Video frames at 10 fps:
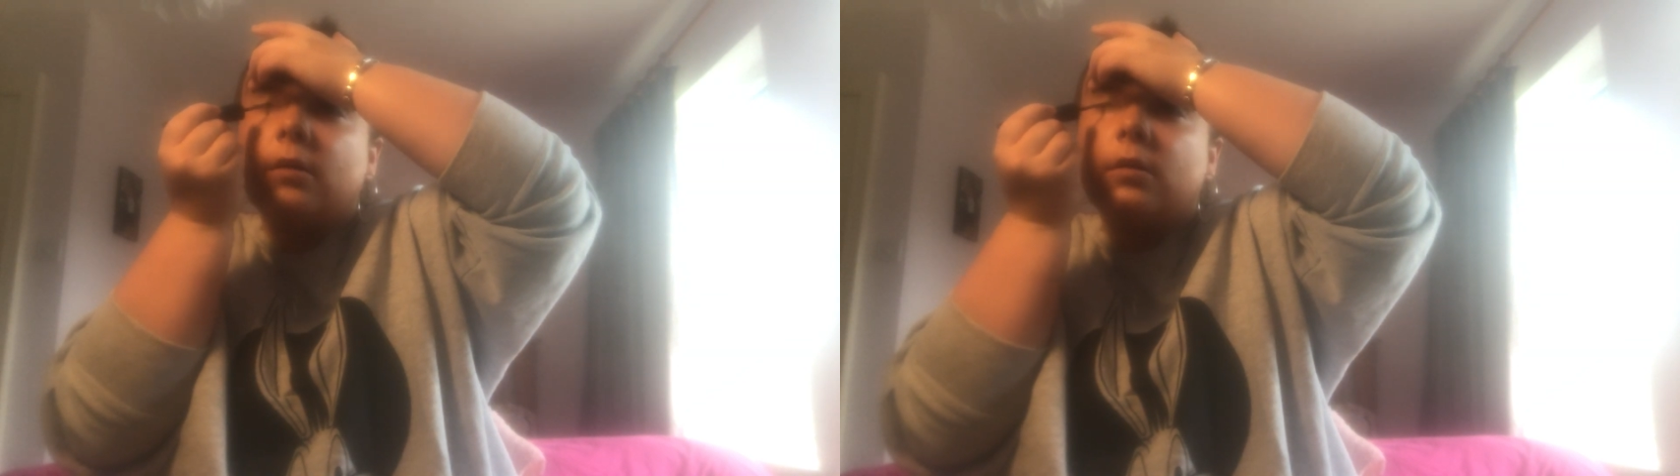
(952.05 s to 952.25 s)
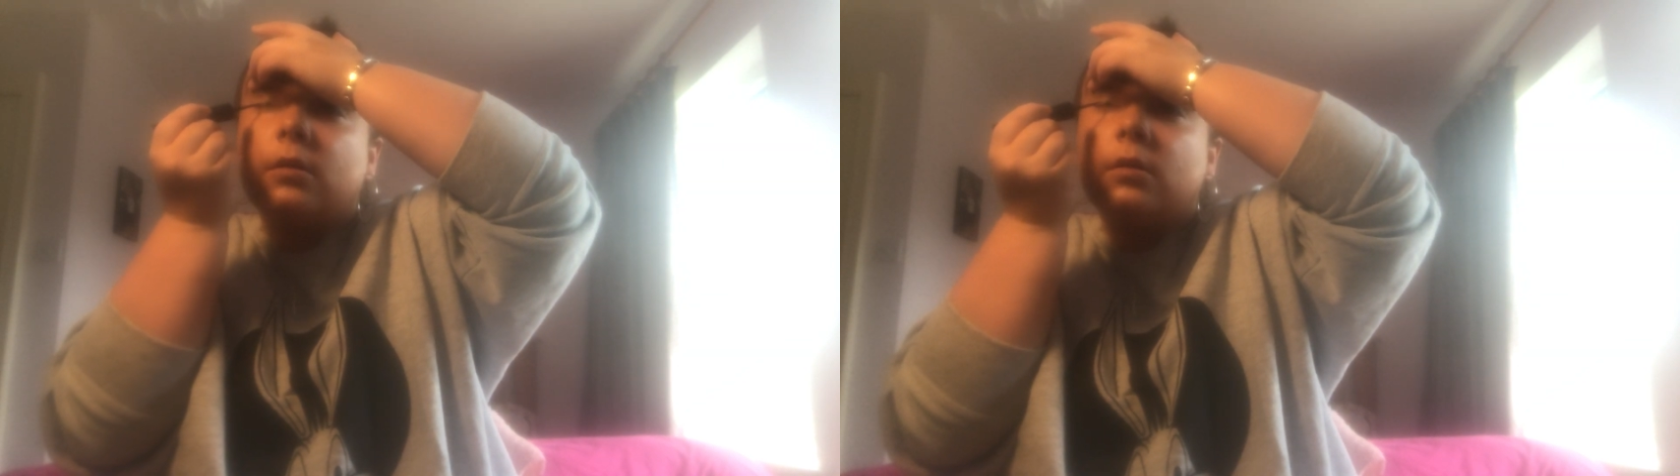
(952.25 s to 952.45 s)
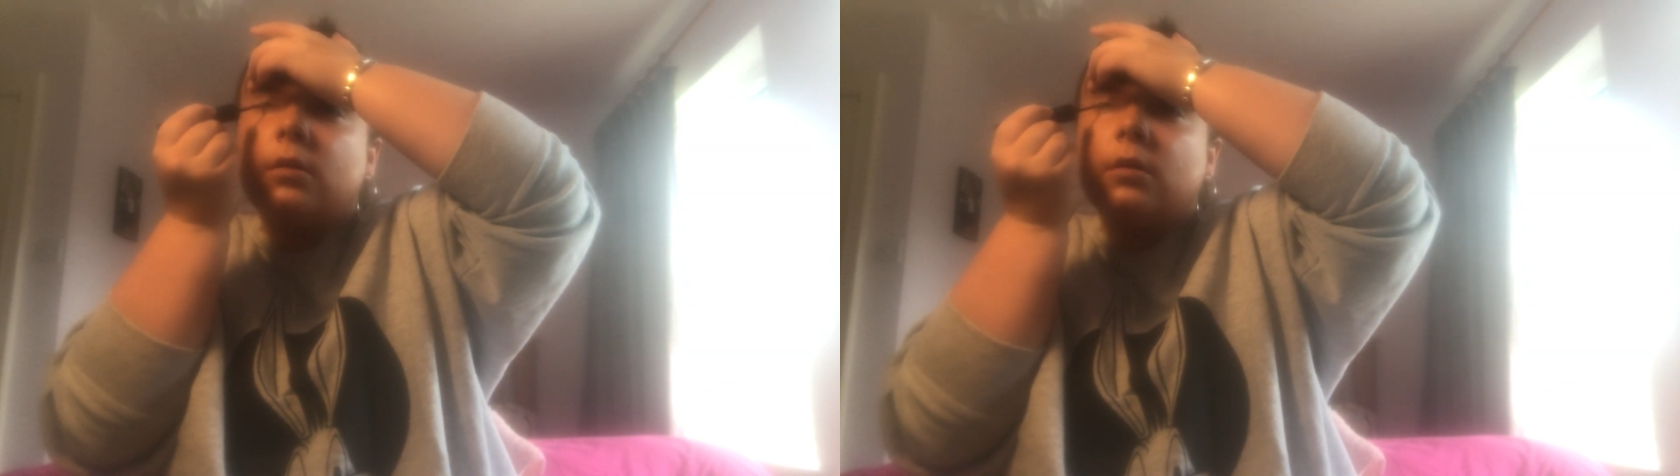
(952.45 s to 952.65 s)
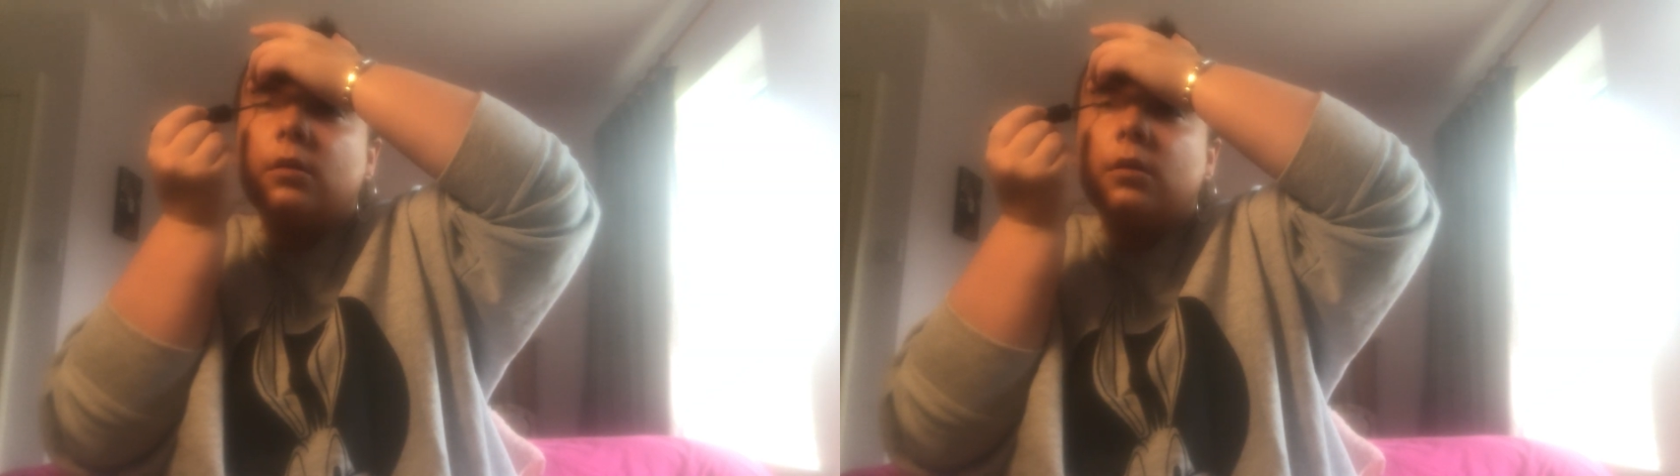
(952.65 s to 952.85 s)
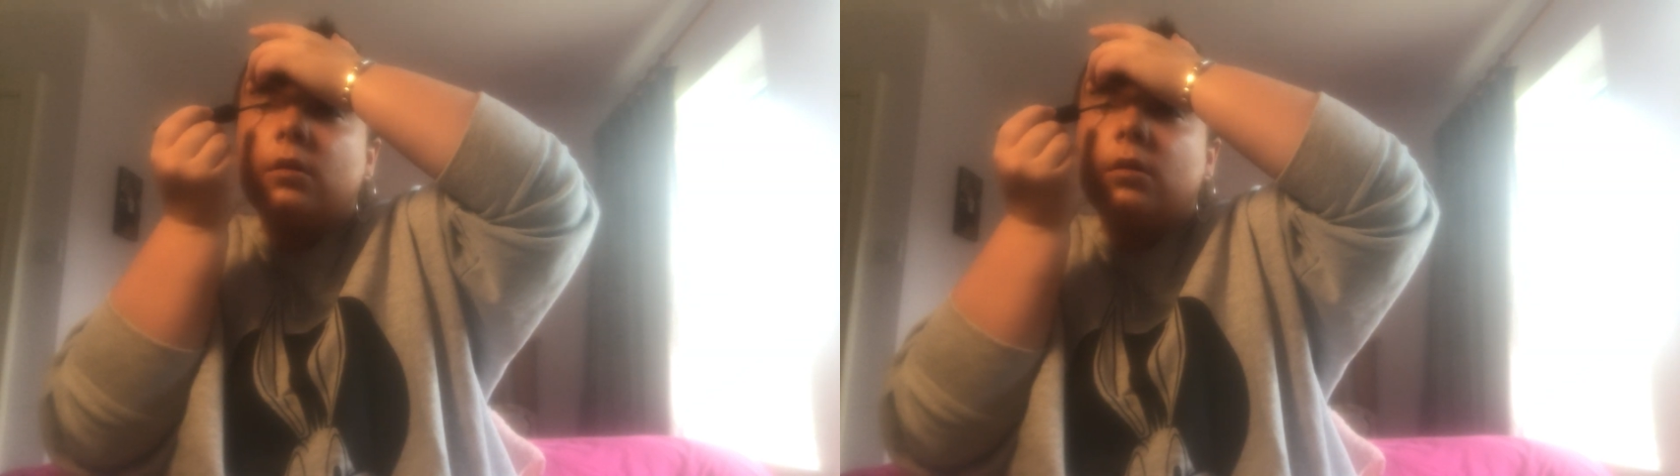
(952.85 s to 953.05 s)
it
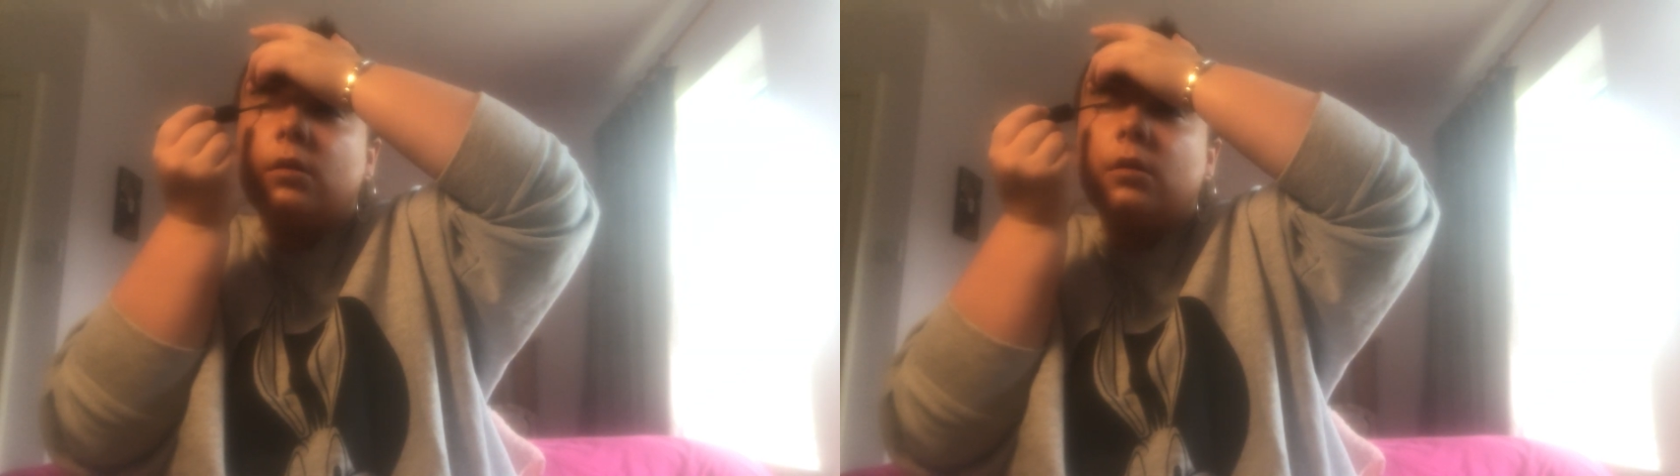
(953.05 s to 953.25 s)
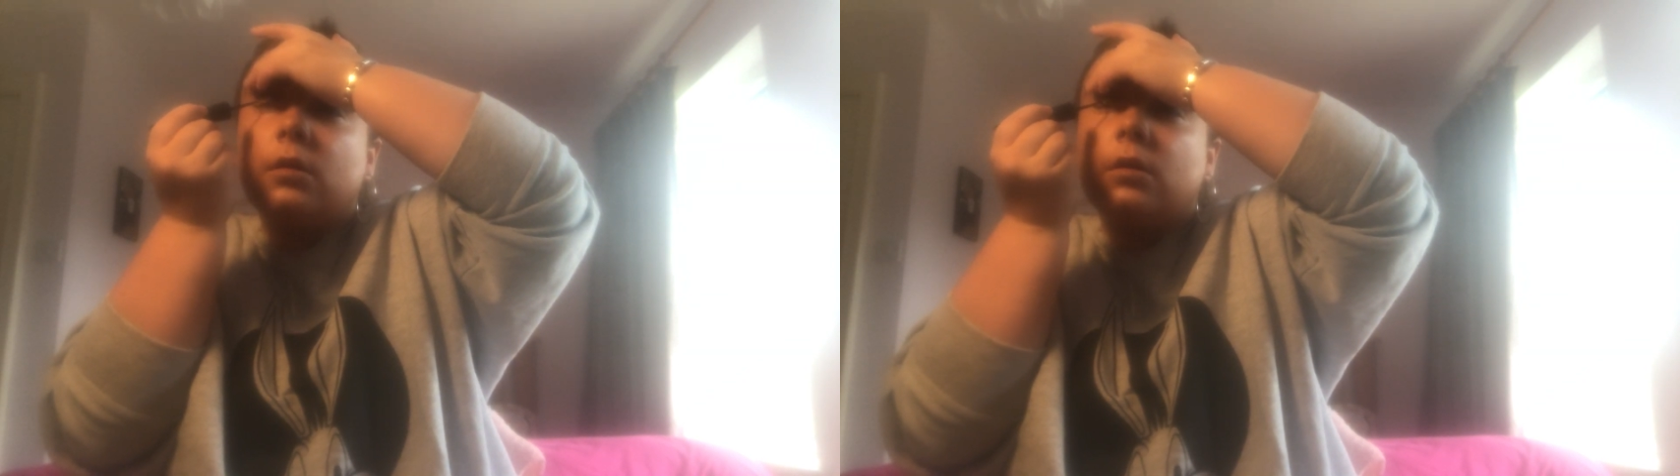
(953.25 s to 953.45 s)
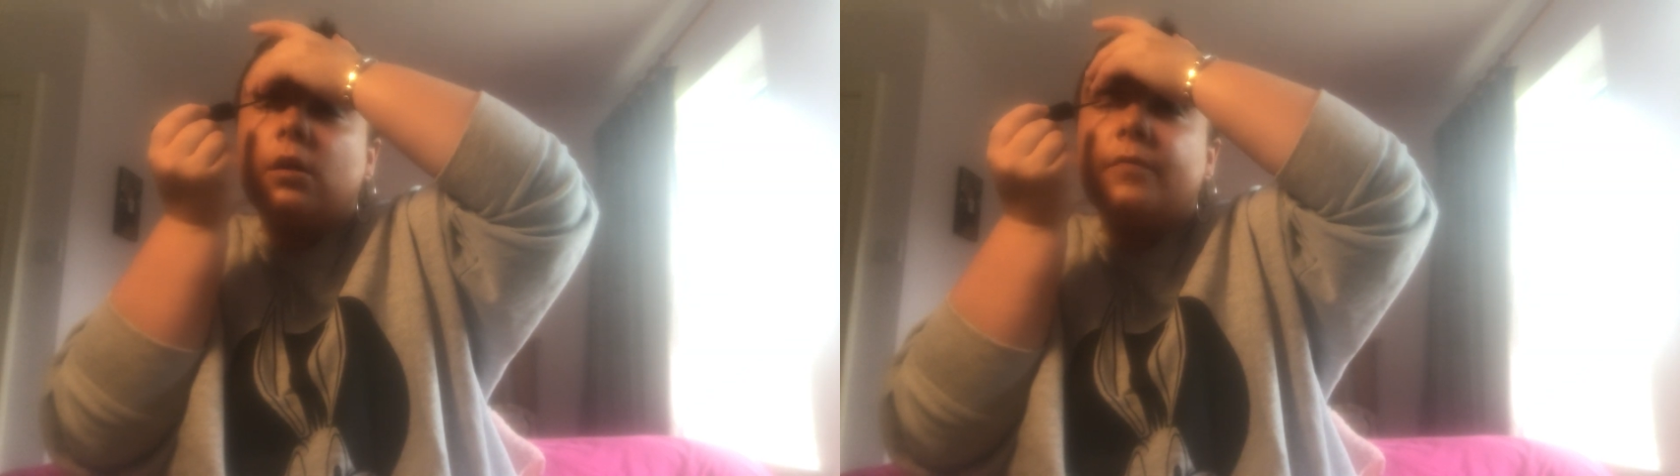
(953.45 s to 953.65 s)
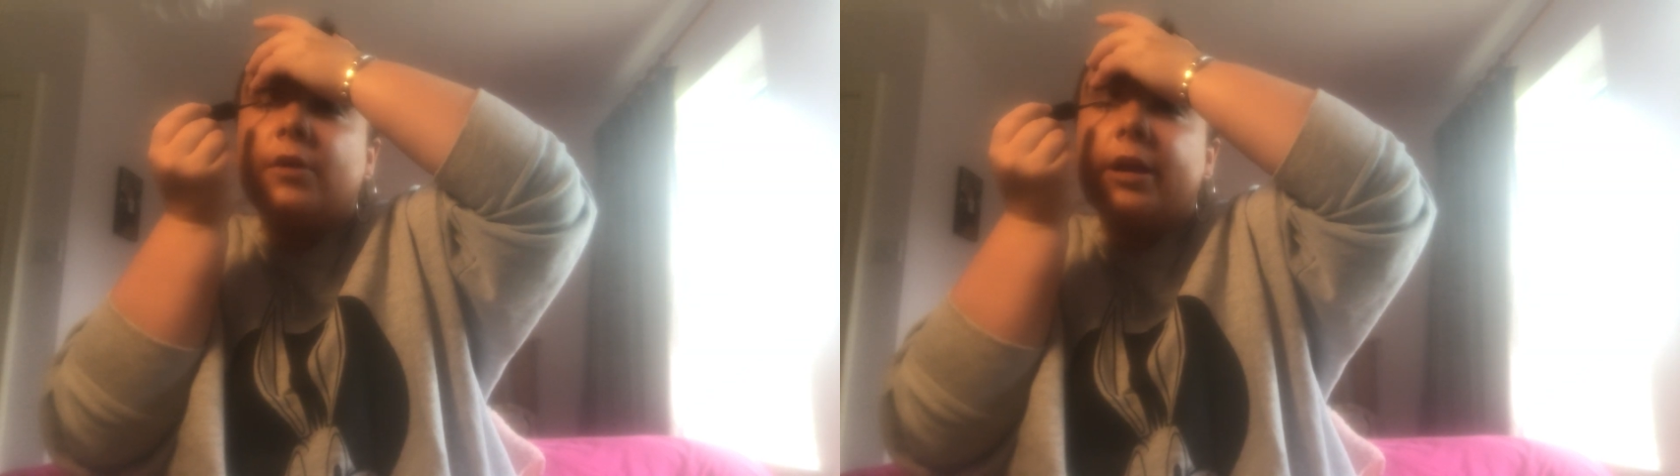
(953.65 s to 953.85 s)
not